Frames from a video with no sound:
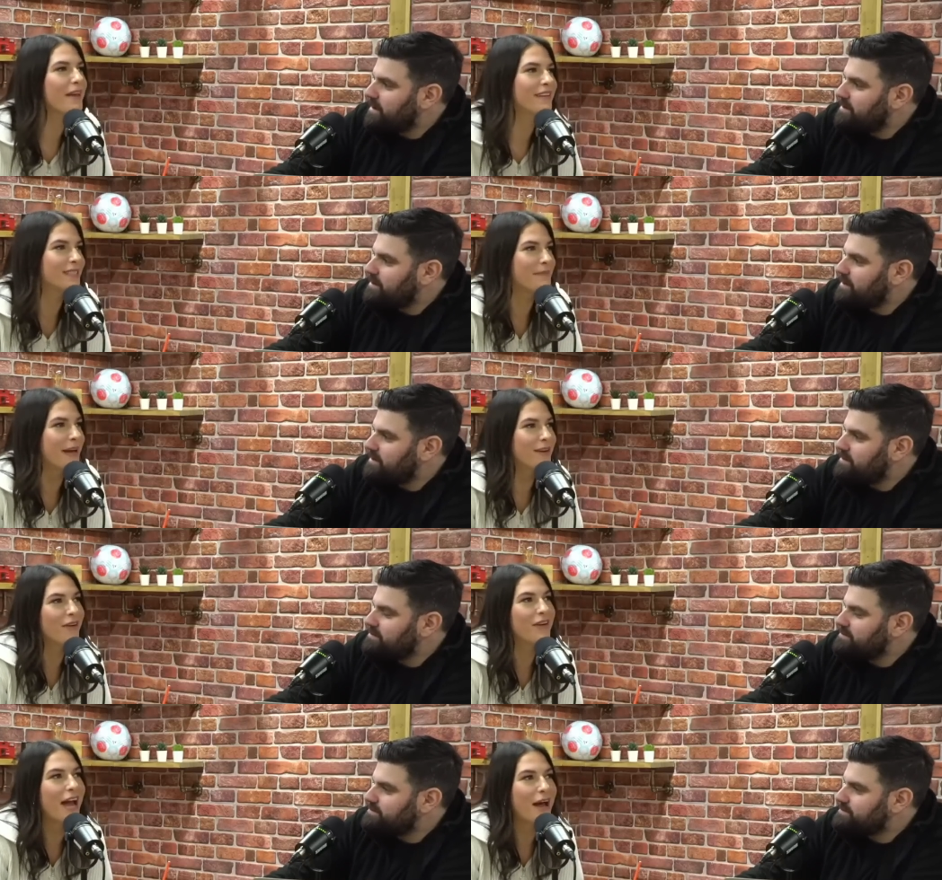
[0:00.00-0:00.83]
Speaker 1: it depends on
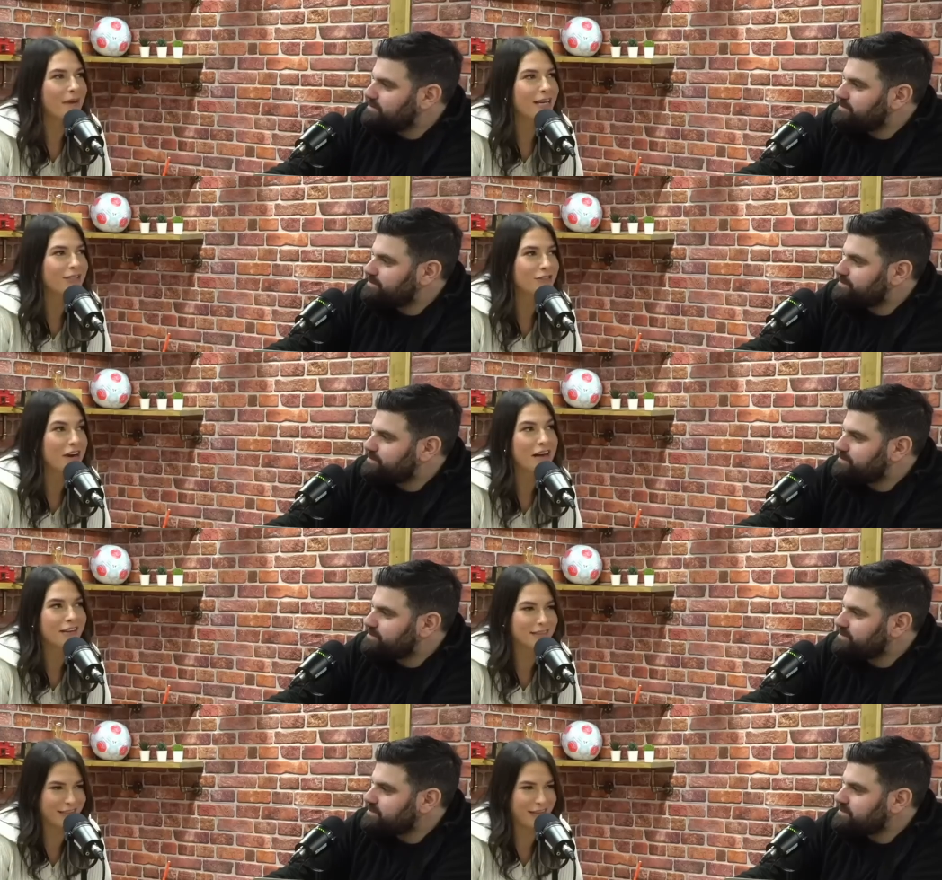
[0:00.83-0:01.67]
how many
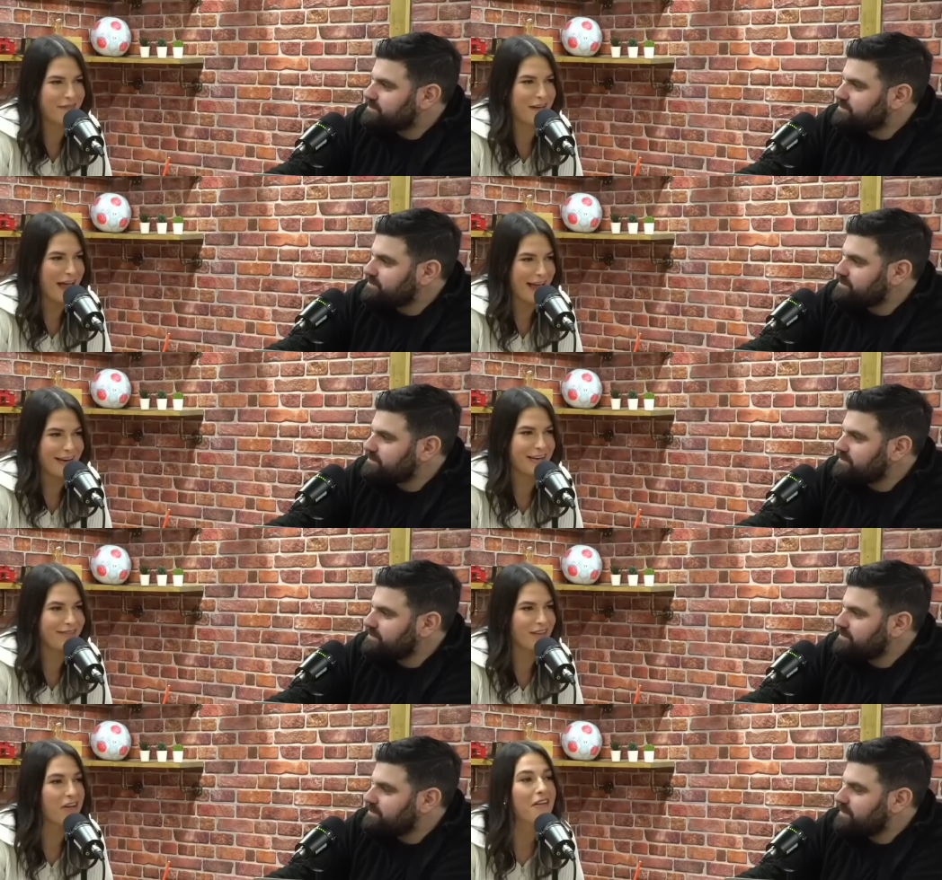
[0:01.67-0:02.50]
drinks I've had in
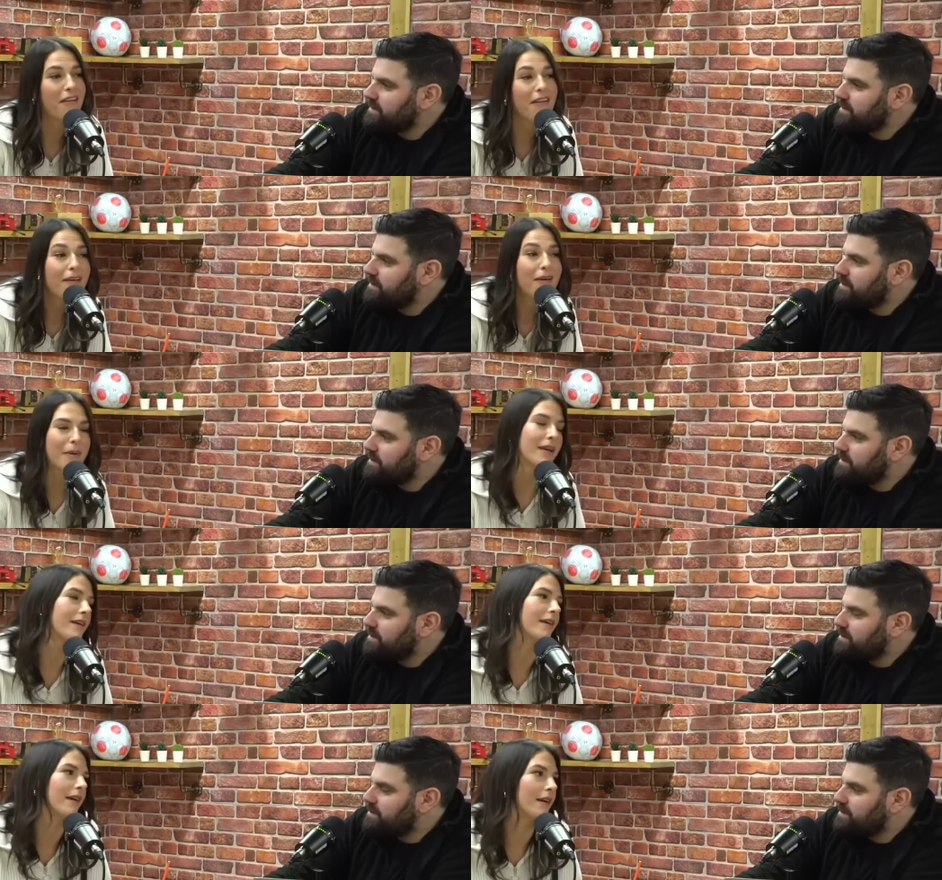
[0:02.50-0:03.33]
the club. I
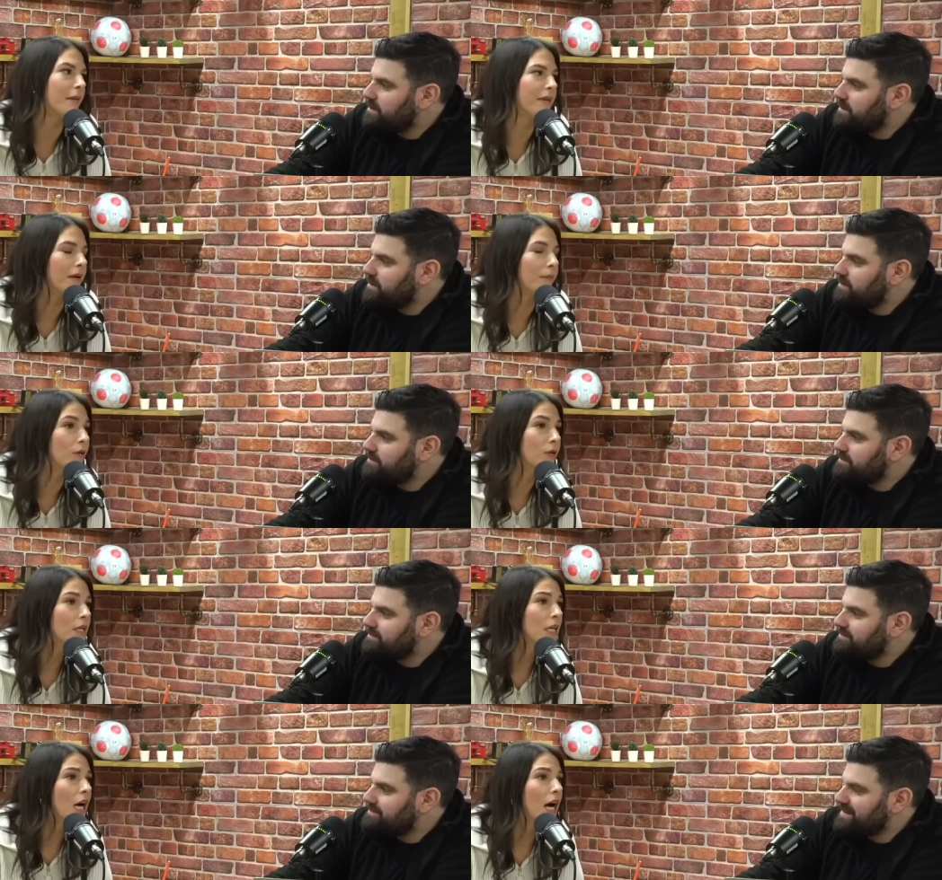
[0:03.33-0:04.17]
don't go clubbing anymore.
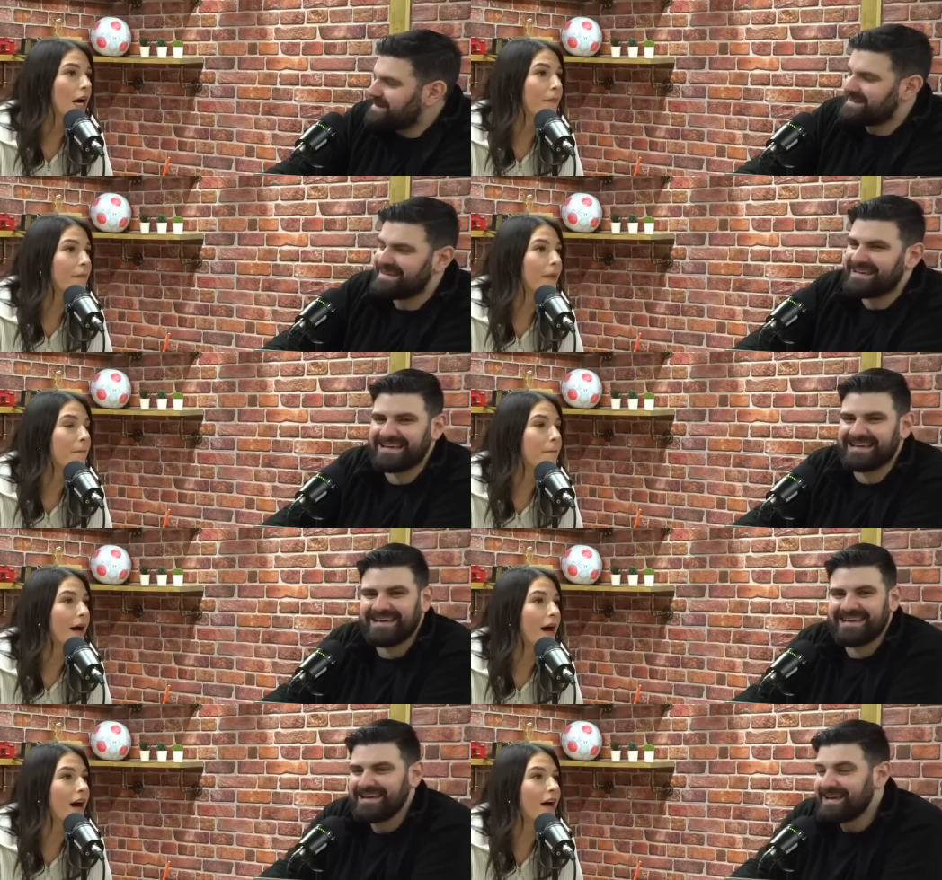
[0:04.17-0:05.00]
Um,
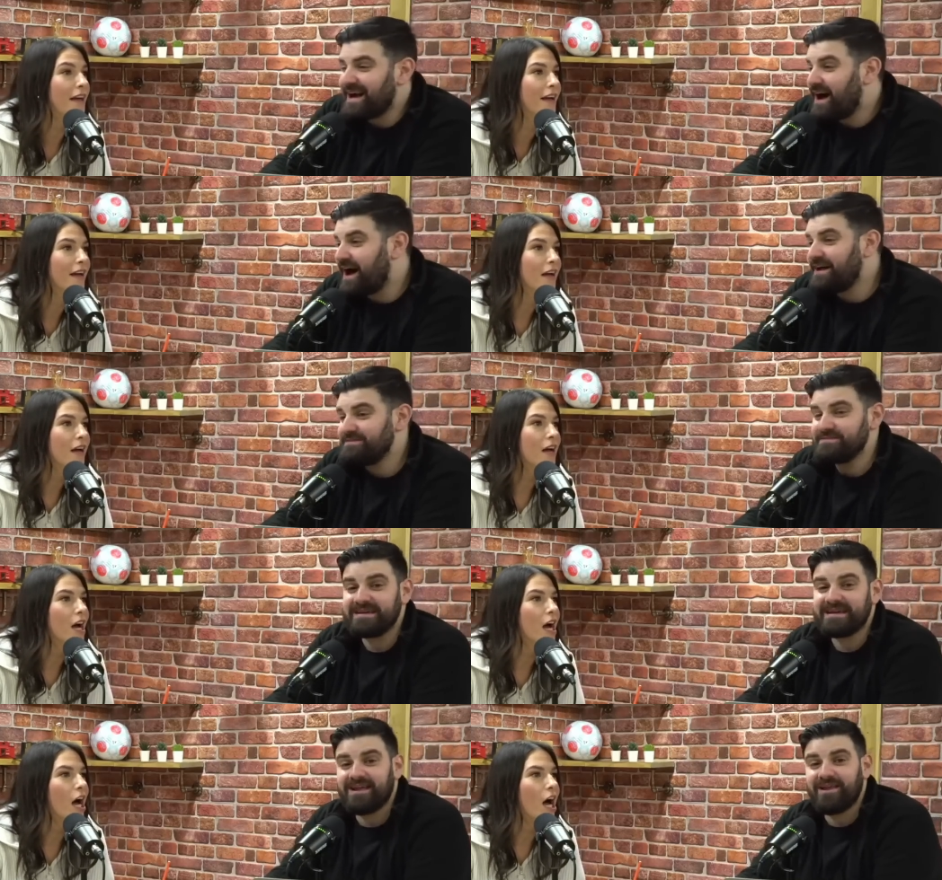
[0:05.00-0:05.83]
but
Speaker 2: I haven't been
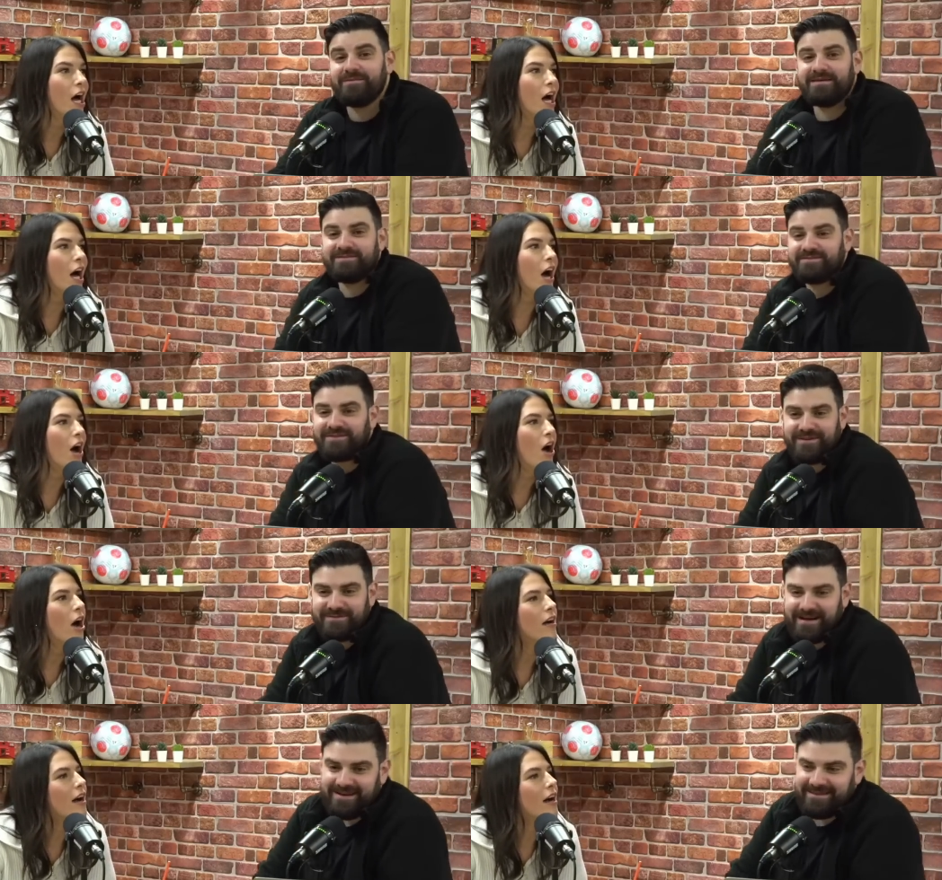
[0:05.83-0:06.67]
clubbing for
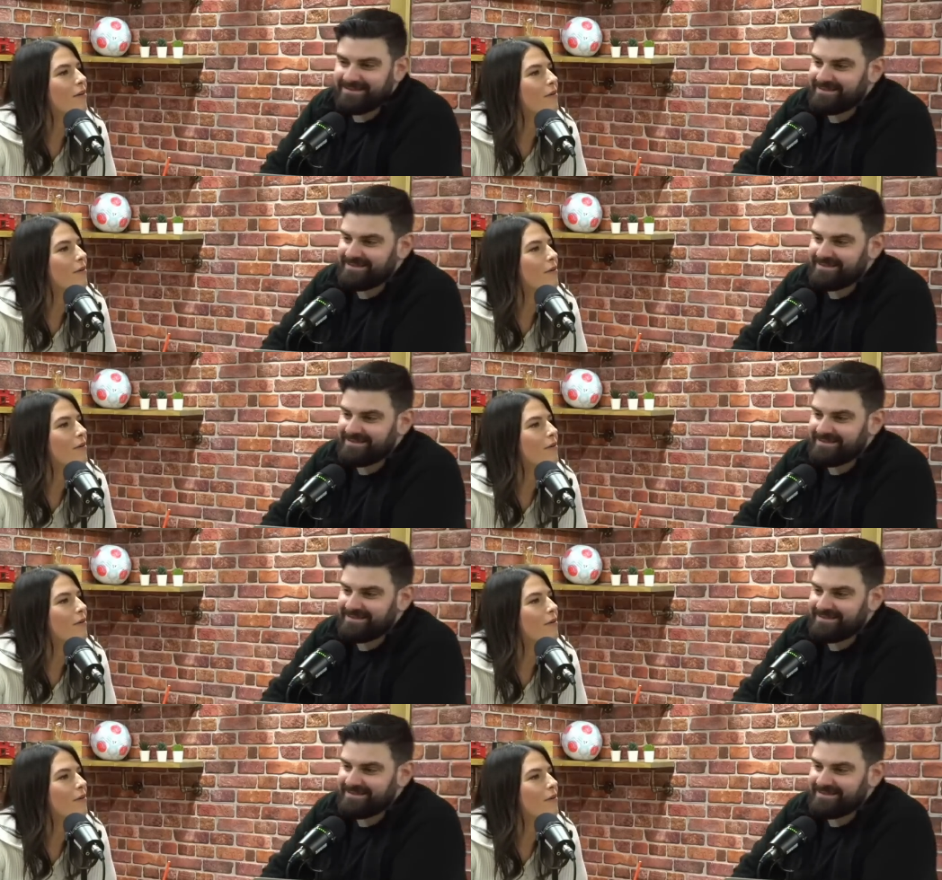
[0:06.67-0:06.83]
about,
Speaker 1: oh,